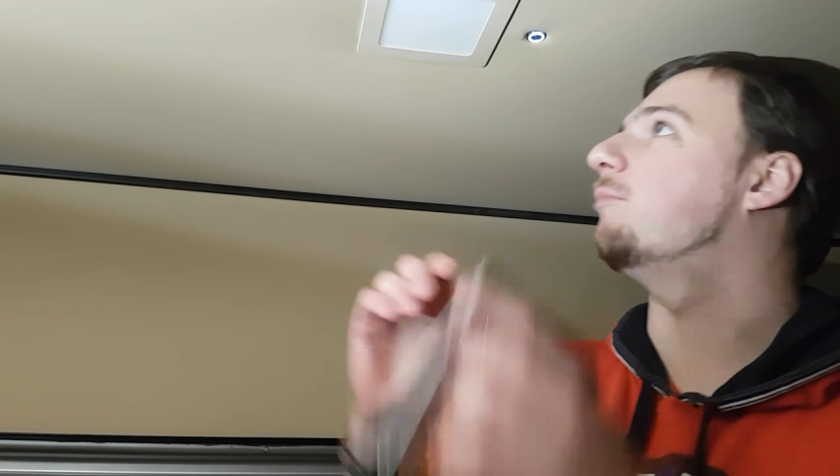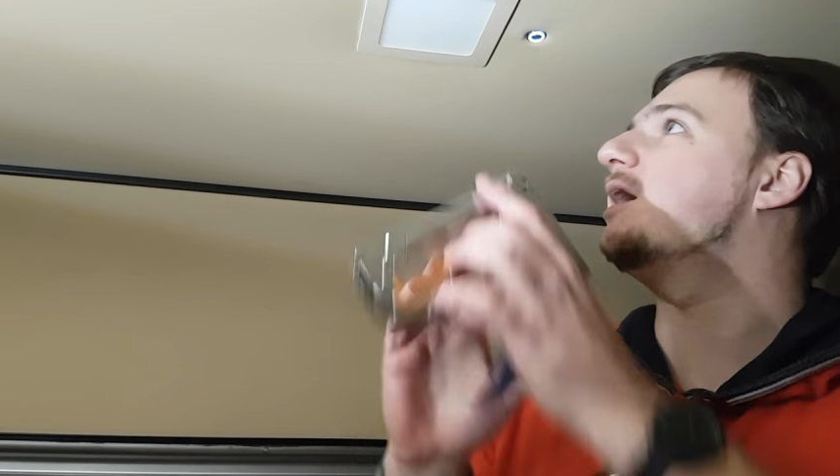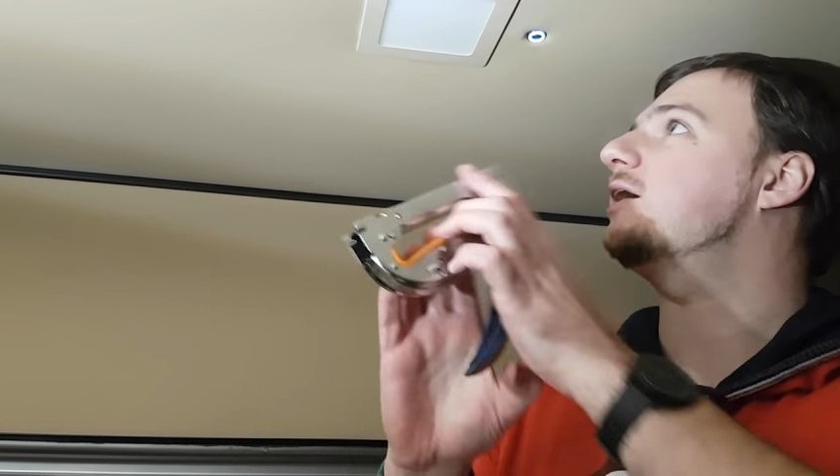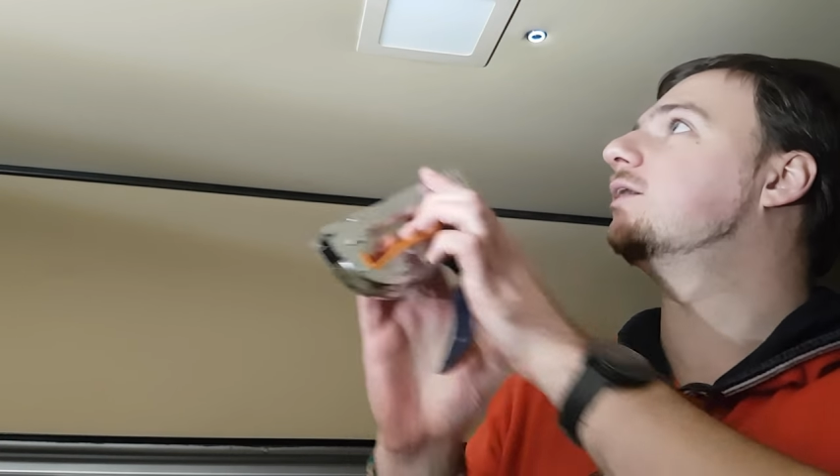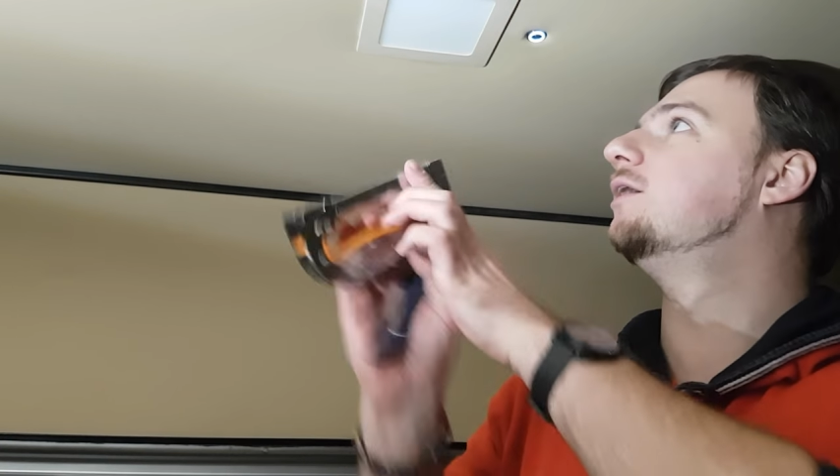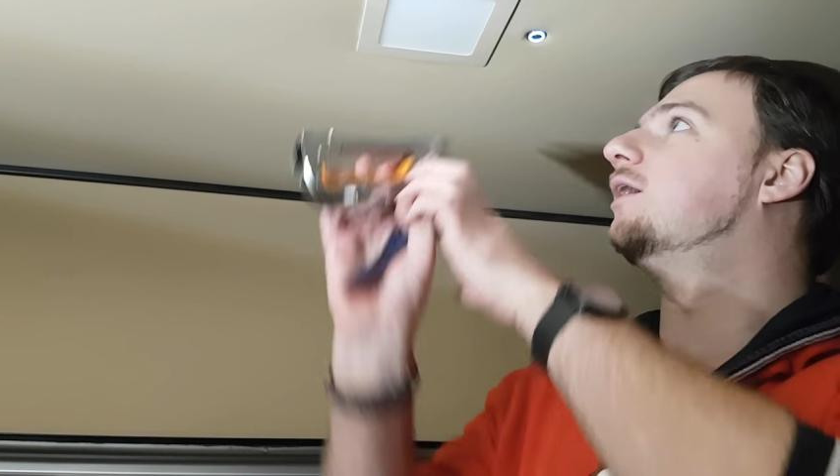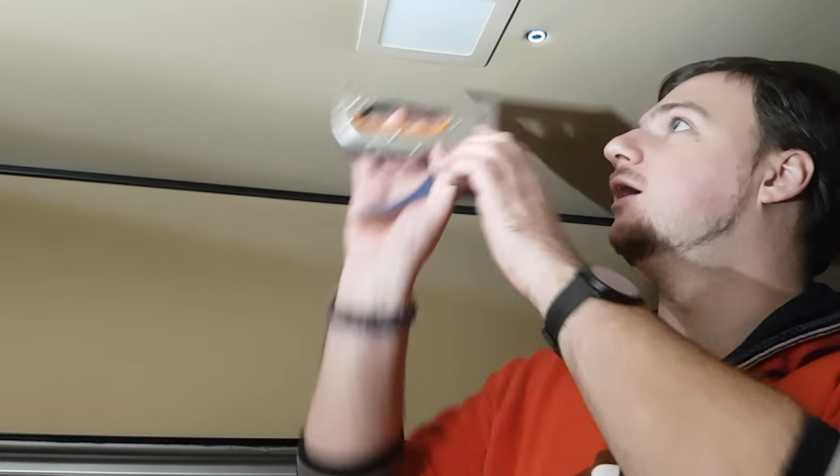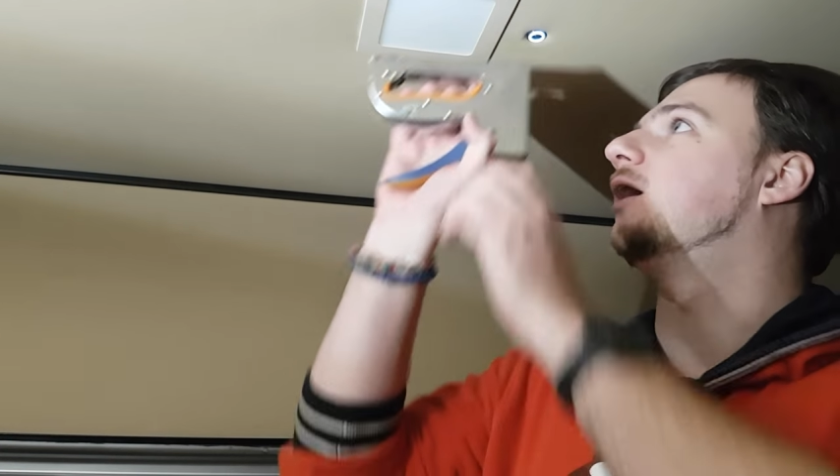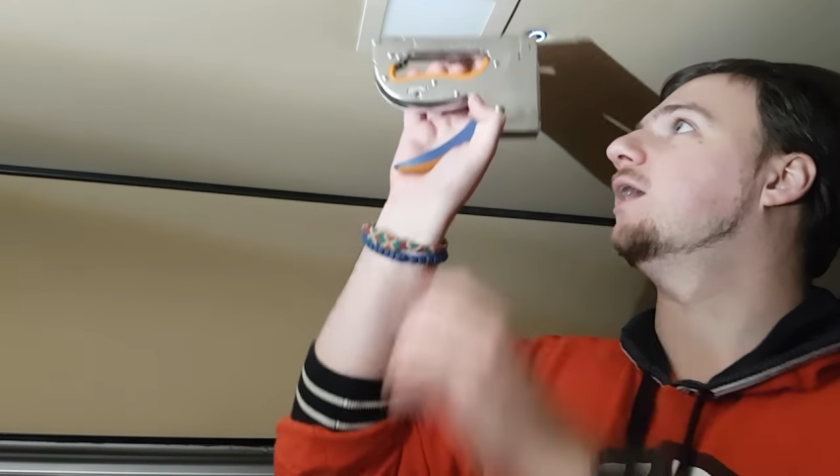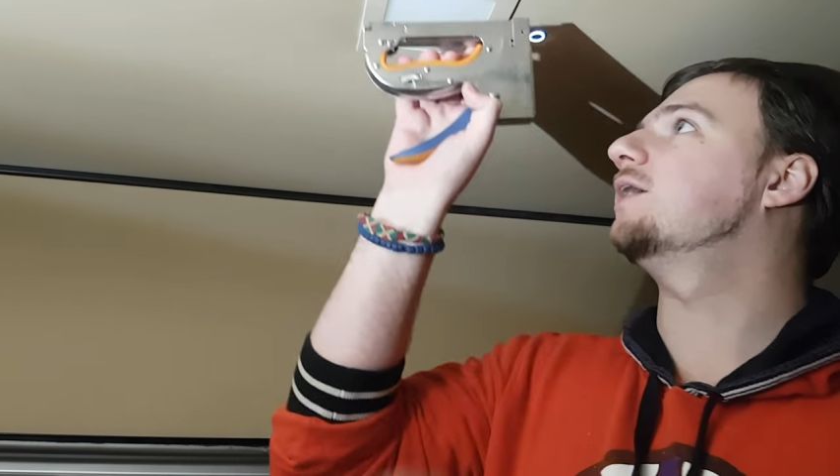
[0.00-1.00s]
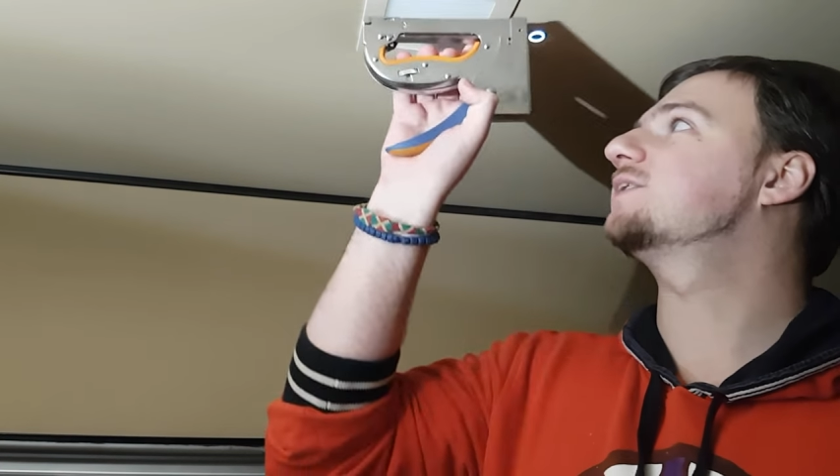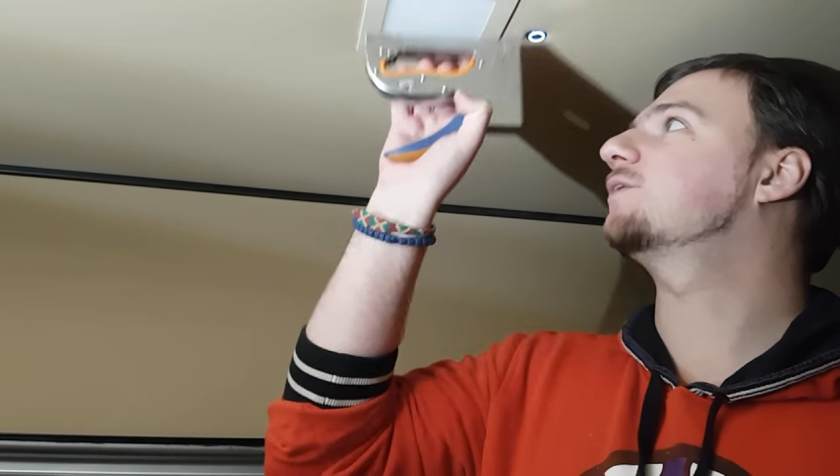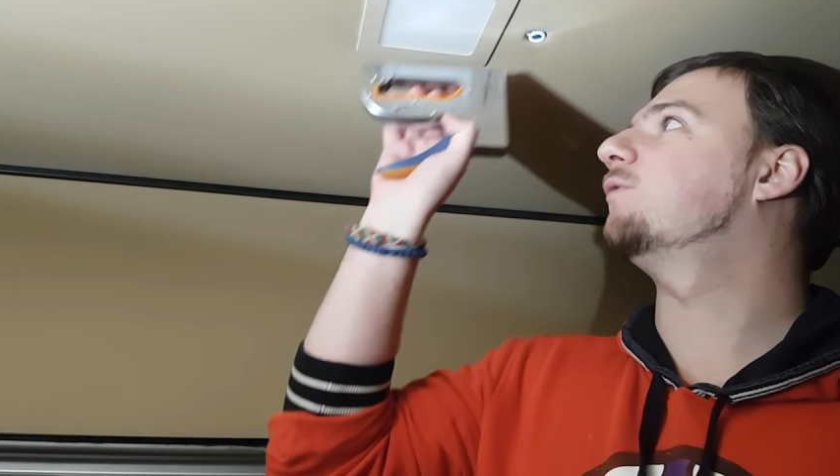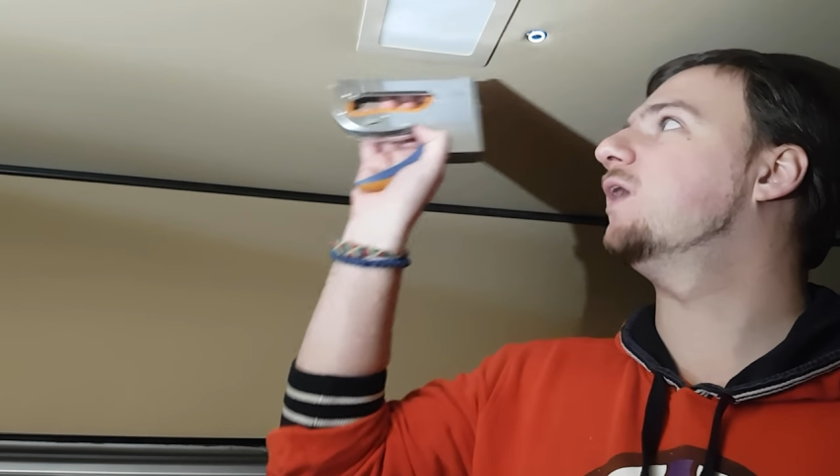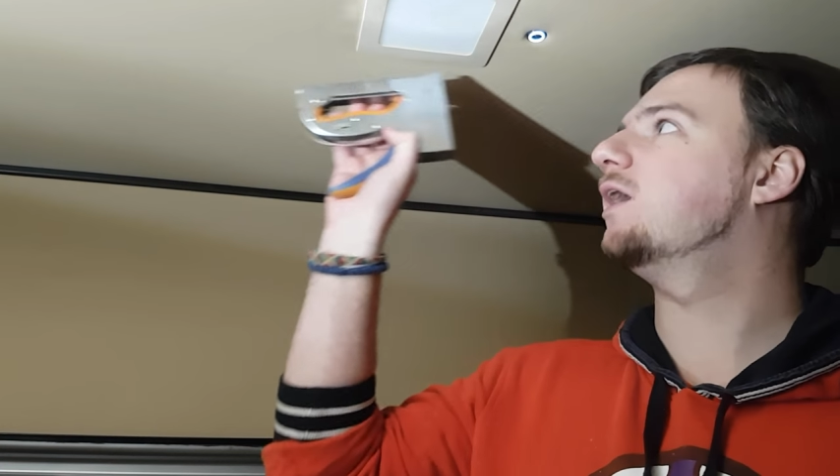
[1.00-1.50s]
make a
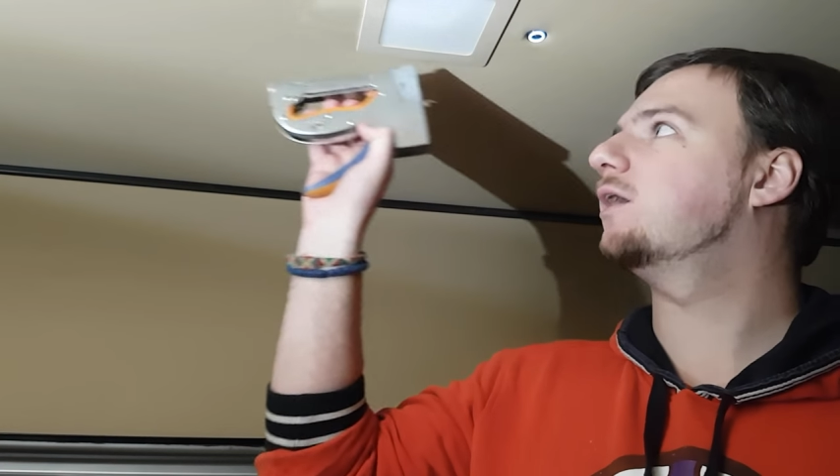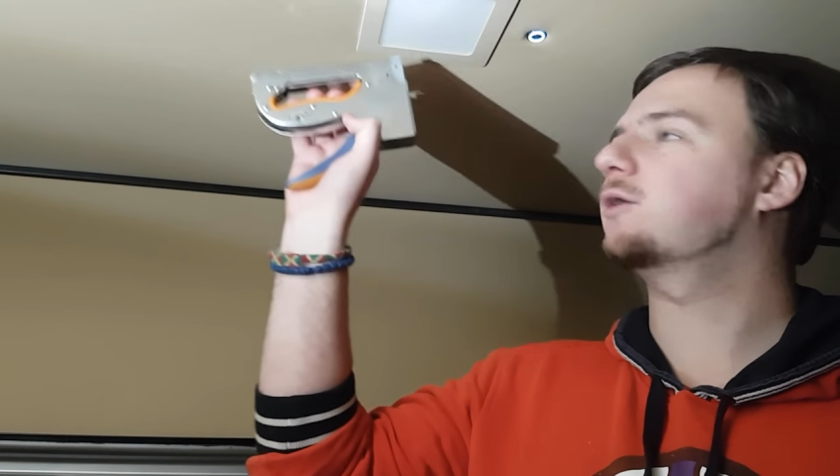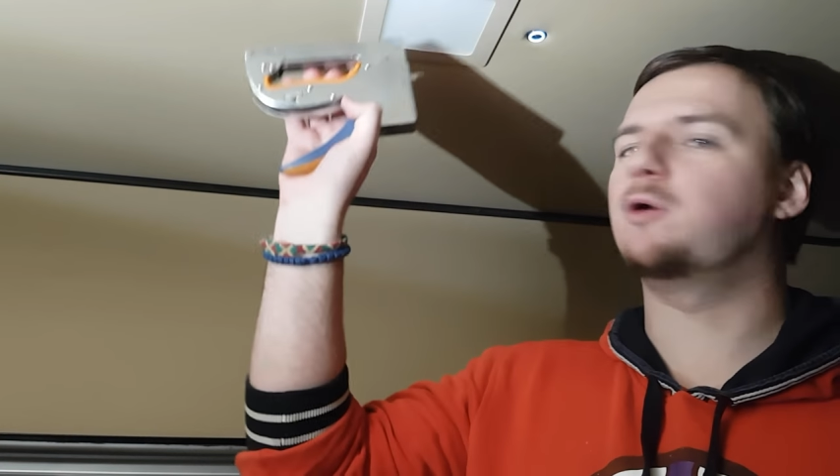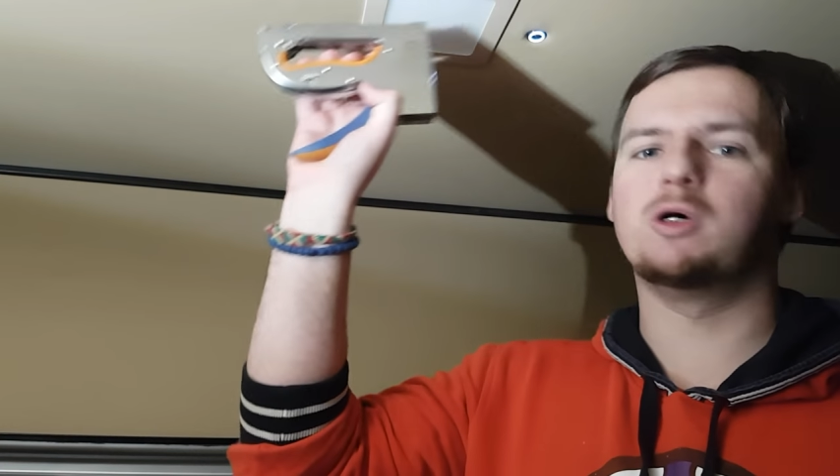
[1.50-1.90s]
square